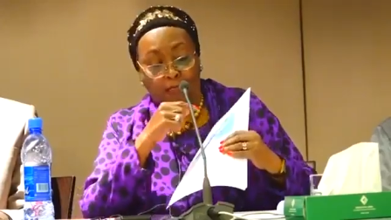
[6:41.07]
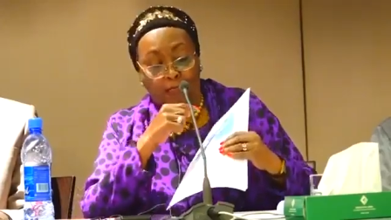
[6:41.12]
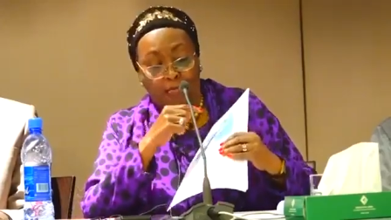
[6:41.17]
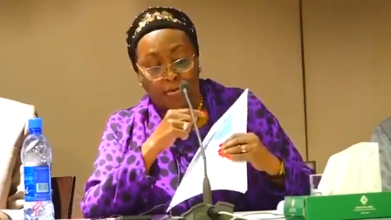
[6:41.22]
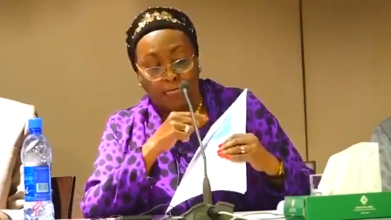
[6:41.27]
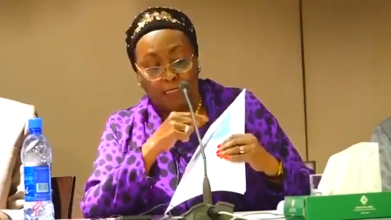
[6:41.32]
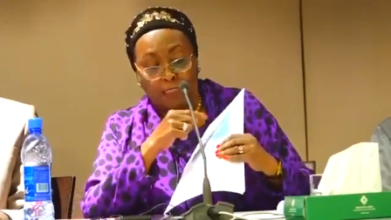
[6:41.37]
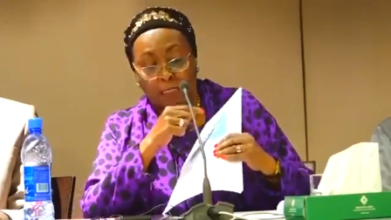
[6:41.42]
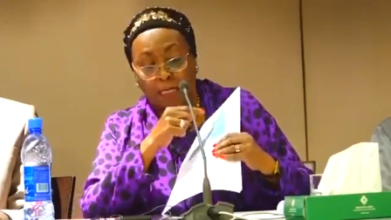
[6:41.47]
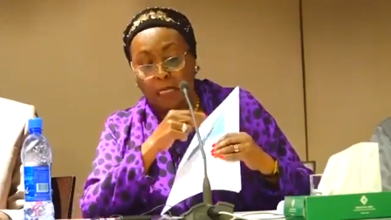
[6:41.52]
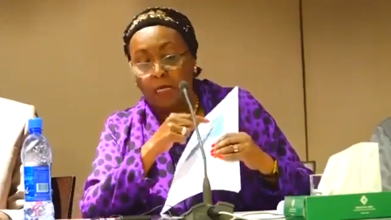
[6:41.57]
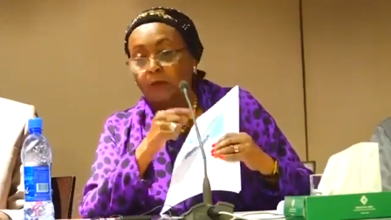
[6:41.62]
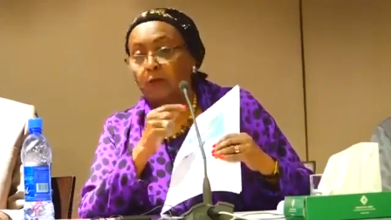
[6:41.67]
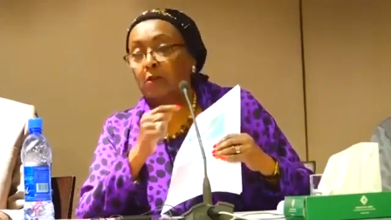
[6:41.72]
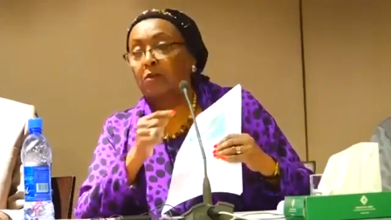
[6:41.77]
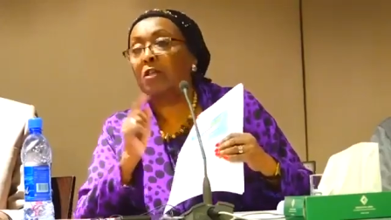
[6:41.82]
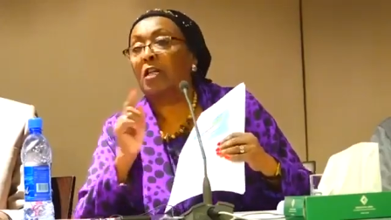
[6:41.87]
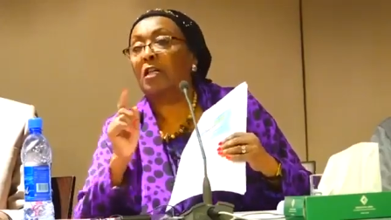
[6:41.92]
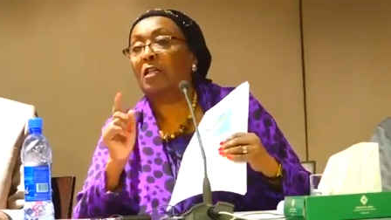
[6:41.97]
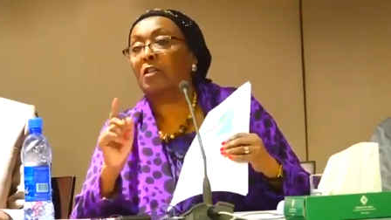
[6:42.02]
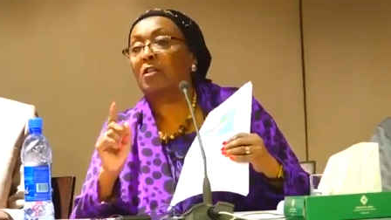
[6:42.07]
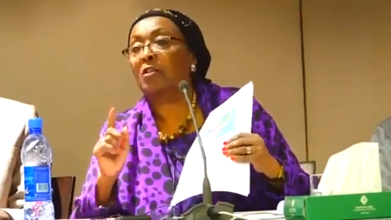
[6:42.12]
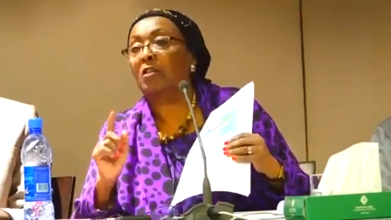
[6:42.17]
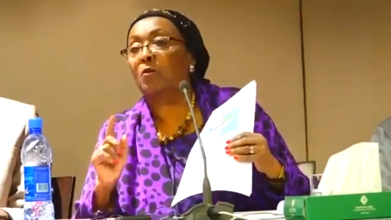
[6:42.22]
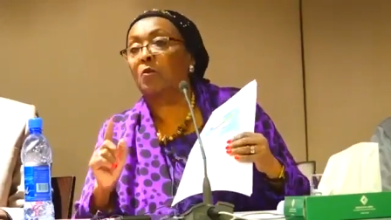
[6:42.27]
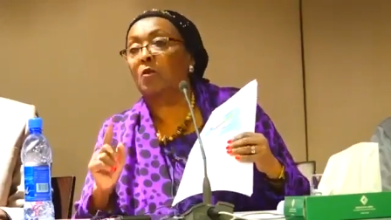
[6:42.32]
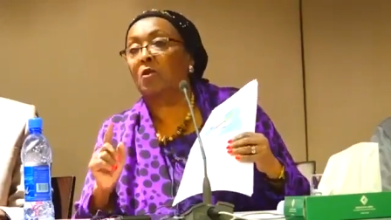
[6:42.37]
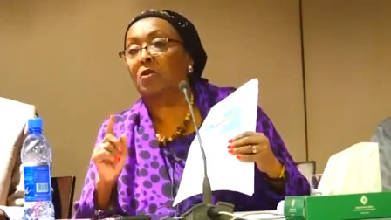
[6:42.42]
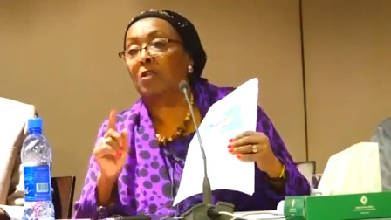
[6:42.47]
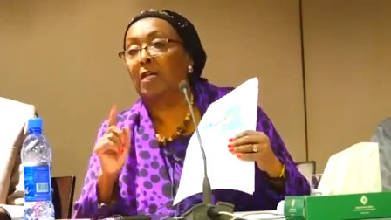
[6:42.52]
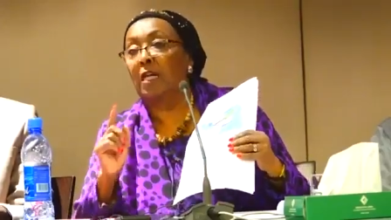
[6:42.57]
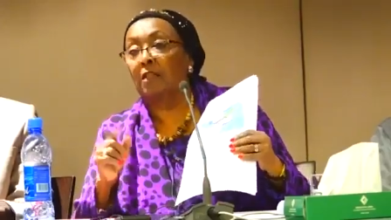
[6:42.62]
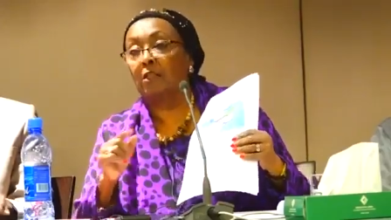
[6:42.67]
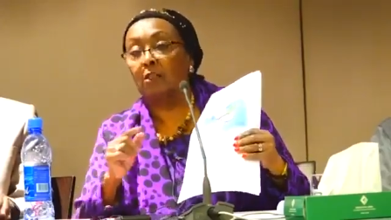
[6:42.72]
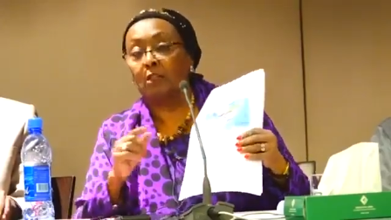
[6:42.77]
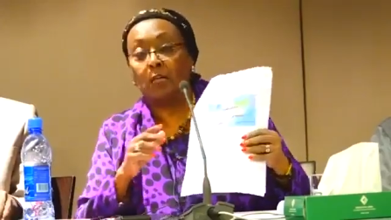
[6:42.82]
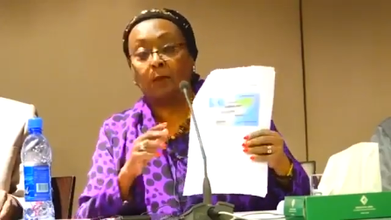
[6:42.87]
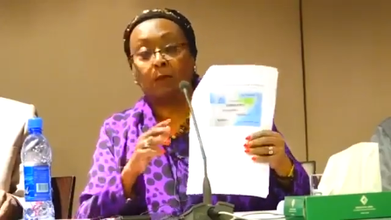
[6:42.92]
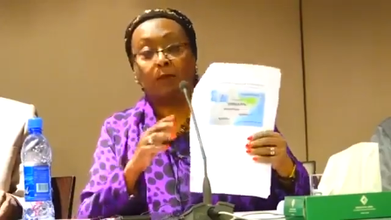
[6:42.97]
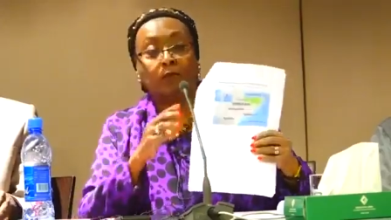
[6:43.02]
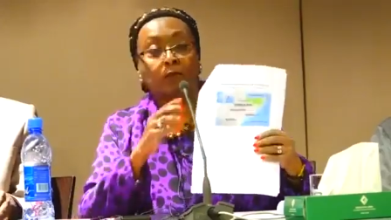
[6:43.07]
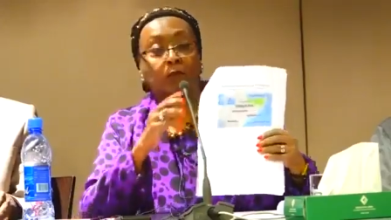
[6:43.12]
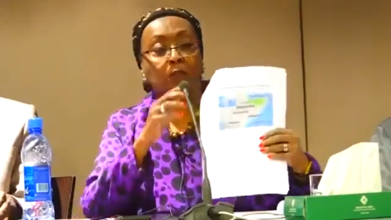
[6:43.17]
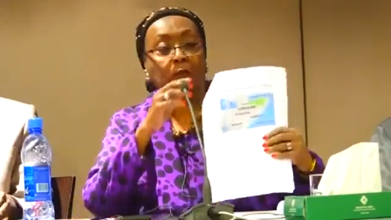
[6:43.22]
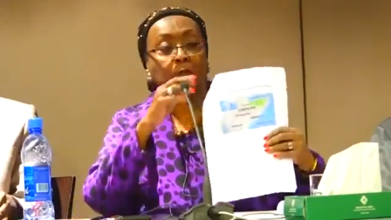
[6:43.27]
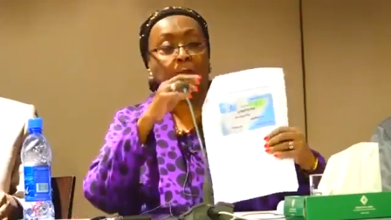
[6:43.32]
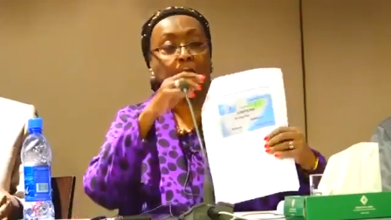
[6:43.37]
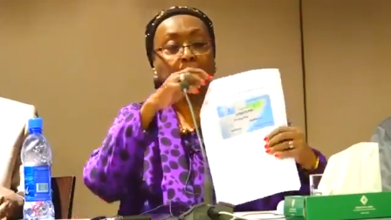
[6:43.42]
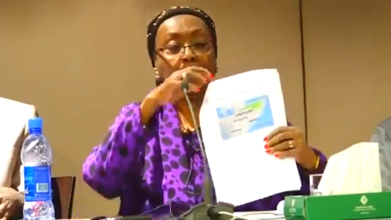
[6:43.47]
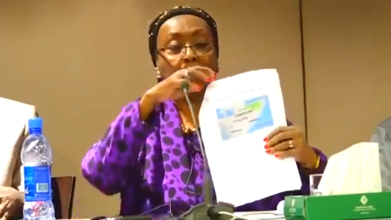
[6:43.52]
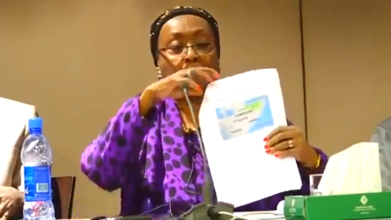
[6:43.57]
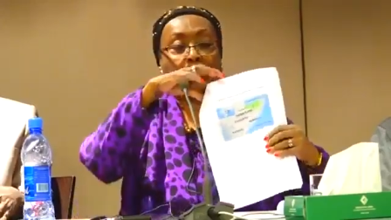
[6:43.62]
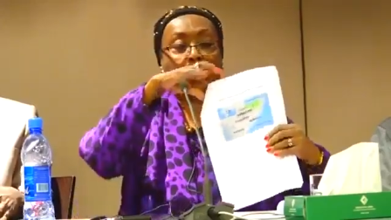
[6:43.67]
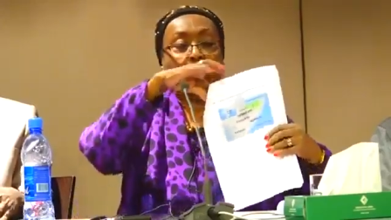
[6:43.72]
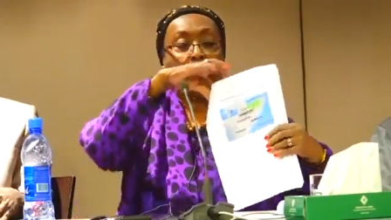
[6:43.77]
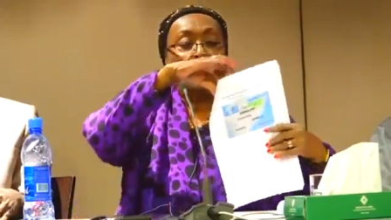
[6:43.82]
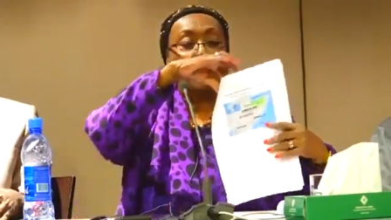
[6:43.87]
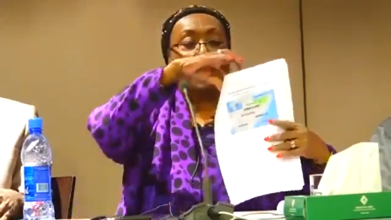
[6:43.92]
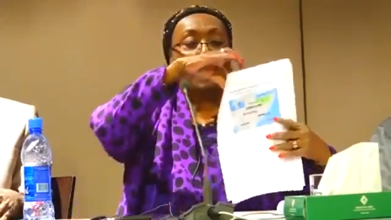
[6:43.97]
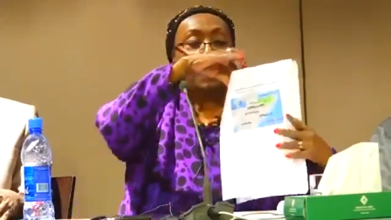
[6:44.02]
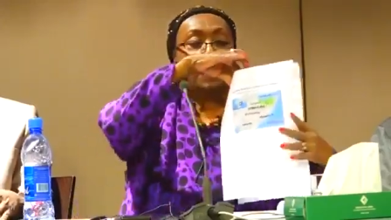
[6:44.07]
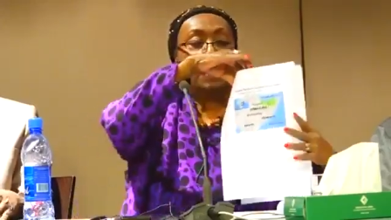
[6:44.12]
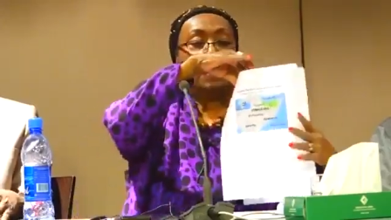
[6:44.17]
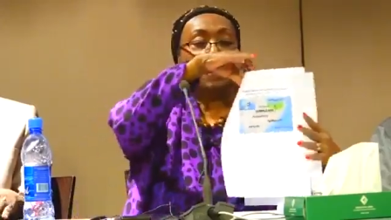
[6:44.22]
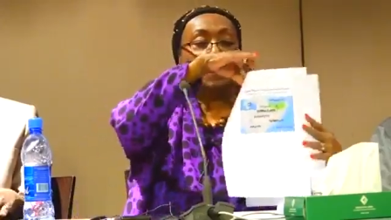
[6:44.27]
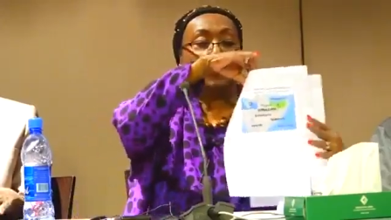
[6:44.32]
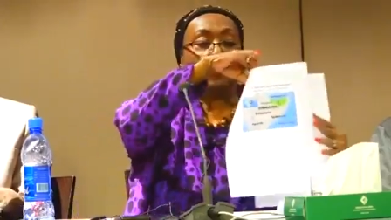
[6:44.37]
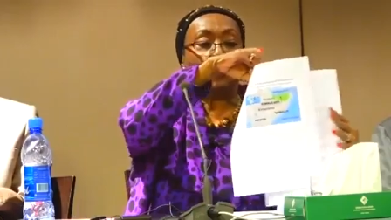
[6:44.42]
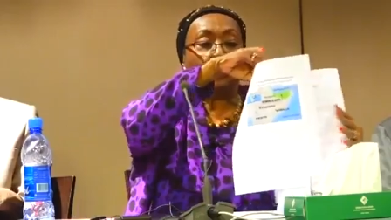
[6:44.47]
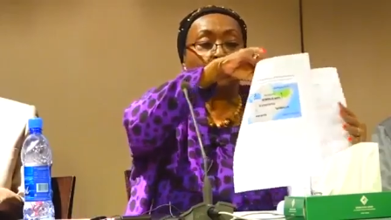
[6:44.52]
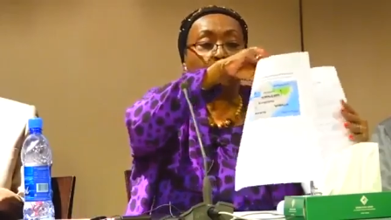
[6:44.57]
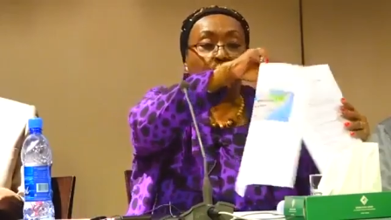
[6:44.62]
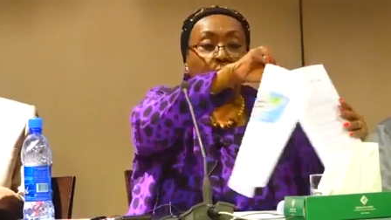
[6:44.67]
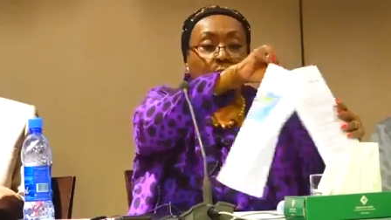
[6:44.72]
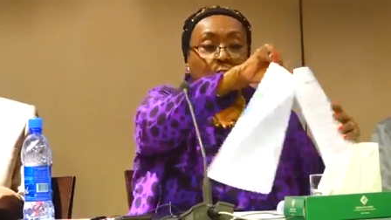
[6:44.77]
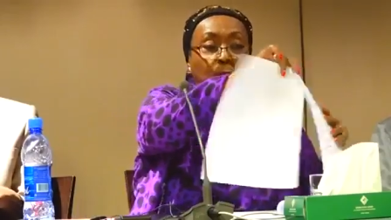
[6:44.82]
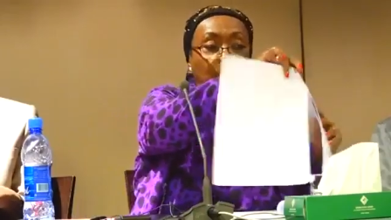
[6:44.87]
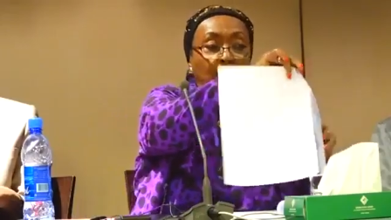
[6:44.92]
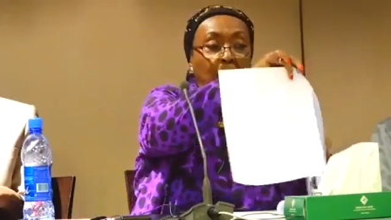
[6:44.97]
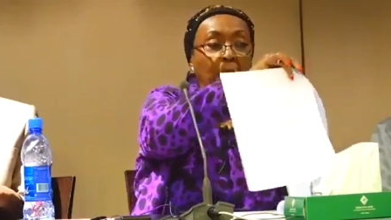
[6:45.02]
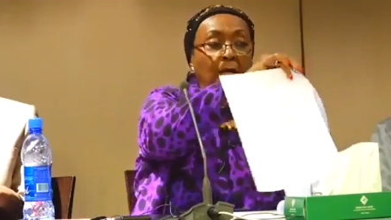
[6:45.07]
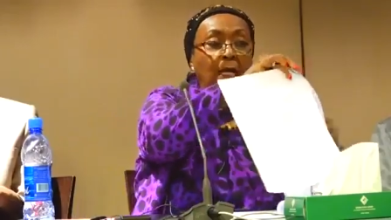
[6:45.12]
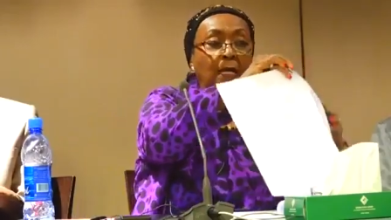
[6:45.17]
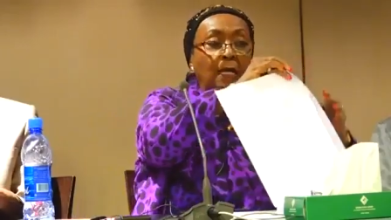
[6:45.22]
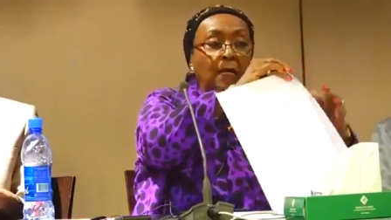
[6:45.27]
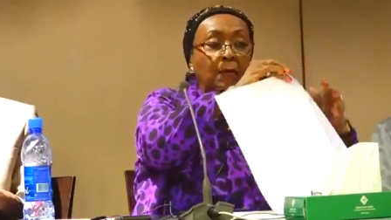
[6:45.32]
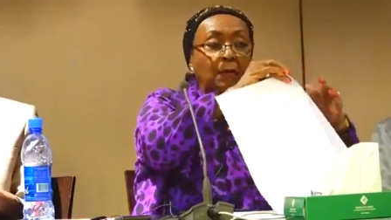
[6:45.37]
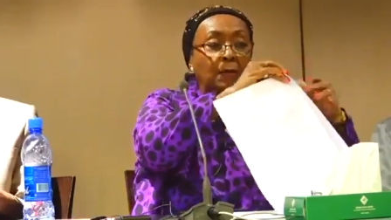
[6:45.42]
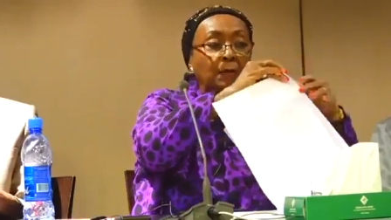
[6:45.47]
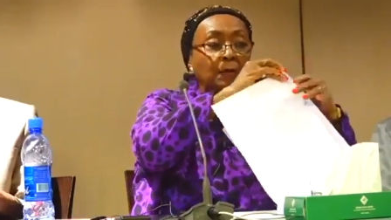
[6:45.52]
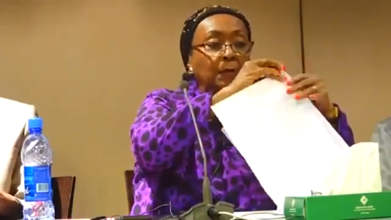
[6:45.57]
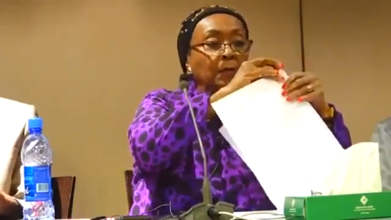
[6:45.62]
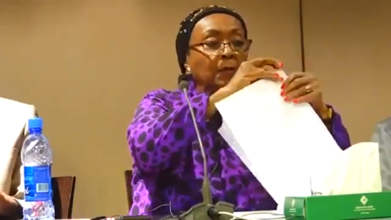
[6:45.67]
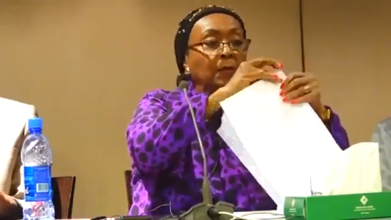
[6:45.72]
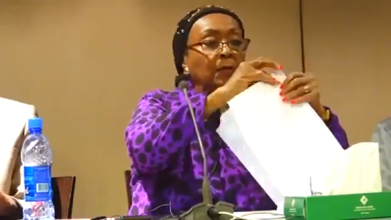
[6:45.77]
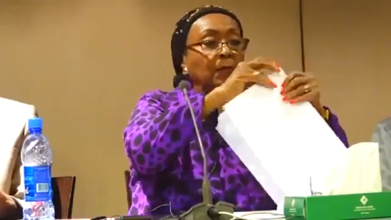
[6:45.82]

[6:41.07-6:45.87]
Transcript: That's how the territory was at the time of independence. And gentlemen, I am